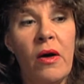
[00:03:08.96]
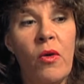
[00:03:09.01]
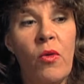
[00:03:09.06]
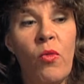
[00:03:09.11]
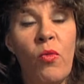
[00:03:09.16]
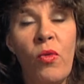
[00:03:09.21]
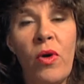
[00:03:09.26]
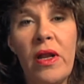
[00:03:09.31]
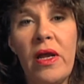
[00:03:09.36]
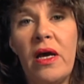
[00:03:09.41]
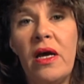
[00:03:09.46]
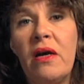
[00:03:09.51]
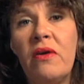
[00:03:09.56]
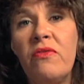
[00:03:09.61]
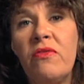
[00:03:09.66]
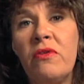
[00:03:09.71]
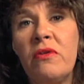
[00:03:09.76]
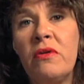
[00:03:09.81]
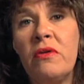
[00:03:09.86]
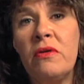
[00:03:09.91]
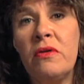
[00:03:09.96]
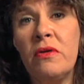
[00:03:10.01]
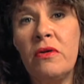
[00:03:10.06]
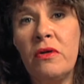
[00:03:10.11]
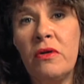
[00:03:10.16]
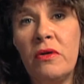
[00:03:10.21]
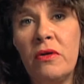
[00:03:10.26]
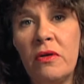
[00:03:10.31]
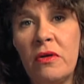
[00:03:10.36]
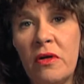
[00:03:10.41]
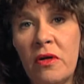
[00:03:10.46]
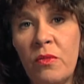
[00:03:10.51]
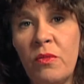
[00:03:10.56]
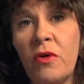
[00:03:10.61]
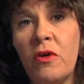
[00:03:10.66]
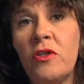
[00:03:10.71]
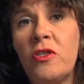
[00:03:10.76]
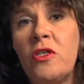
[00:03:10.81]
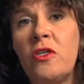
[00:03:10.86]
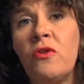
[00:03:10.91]
Whatever
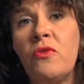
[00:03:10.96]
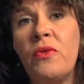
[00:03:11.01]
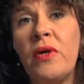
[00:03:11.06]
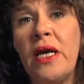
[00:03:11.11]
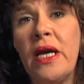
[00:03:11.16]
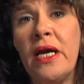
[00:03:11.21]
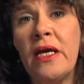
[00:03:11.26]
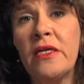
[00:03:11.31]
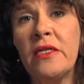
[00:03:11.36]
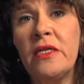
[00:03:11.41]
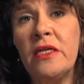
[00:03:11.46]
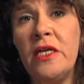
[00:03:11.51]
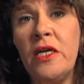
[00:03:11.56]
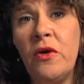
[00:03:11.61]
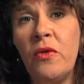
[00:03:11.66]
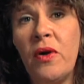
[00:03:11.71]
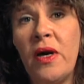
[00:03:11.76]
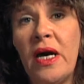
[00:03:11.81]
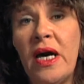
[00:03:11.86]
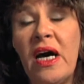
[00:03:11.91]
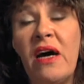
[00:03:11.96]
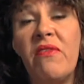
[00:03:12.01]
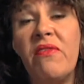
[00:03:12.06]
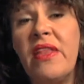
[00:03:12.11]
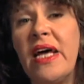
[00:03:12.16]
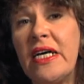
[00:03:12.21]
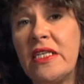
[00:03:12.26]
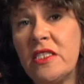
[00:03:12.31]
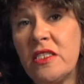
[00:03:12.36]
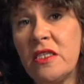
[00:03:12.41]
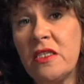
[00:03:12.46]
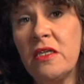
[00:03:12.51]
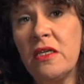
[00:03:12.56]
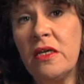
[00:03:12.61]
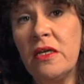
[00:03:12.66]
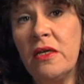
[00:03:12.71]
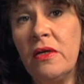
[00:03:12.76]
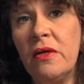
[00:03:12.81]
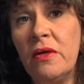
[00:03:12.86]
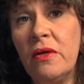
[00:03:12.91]
emotional reaction you have, that's
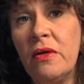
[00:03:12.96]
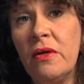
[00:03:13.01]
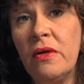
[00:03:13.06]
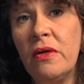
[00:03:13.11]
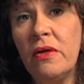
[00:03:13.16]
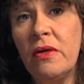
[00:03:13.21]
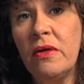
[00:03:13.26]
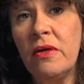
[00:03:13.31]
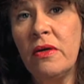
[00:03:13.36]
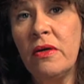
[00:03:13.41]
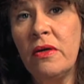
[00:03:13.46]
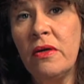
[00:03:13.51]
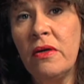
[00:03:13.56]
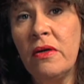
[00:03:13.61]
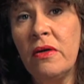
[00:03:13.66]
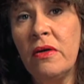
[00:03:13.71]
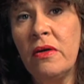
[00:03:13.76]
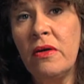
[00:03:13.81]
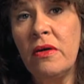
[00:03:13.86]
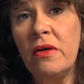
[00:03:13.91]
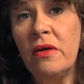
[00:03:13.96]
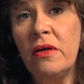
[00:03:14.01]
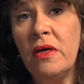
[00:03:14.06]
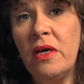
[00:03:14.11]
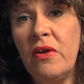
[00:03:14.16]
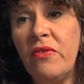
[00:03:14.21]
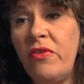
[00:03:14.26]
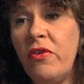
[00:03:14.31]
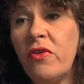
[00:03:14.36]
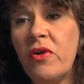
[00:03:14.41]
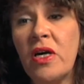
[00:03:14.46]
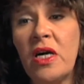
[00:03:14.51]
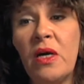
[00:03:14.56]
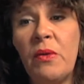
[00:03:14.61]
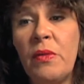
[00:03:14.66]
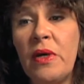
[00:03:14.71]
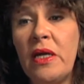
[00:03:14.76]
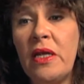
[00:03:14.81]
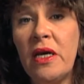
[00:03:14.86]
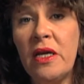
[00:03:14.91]
good. If you
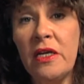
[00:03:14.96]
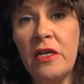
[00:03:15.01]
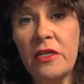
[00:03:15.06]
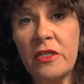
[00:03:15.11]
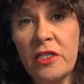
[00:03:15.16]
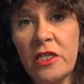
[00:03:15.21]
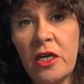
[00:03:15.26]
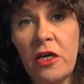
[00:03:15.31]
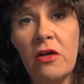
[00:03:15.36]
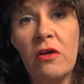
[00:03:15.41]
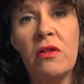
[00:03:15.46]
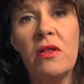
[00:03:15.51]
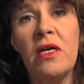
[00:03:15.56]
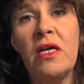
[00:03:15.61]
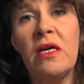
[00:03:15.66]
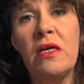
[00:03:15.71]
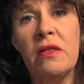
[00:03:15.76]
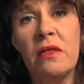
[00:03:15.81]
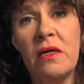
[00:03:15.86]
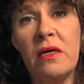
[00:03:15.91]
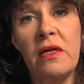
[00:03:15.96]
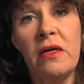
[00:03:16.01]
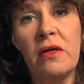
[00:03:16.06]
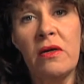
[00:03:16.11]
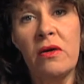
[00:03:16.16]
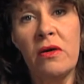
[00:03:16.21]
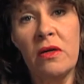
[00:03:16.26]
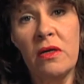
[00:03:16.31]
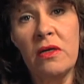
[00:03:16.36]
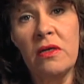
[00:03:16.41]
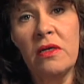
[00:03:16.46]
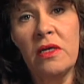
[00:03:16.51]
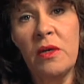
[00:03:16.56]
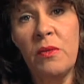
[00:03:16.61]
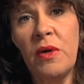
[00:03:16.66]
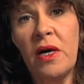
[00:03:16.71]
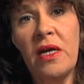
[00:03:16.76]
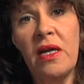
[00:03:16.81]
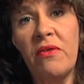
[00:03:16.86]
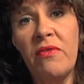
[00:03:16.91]
come in and you're totally clinical
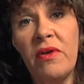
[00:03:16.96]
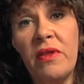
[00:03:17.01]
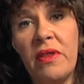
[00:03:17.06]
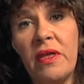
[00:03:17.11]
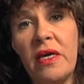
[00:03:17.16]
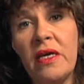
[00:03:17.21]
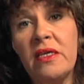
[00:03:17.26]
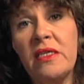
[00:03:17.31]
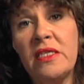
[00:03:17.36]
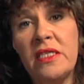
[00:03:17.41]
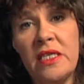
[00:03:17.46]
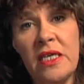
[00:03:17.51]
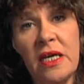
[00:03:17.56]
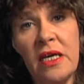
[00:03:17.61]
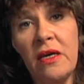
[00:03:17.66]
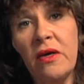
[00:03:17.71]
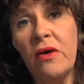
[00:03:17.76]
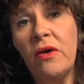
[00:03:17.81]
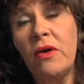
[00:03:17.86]
about everything you see,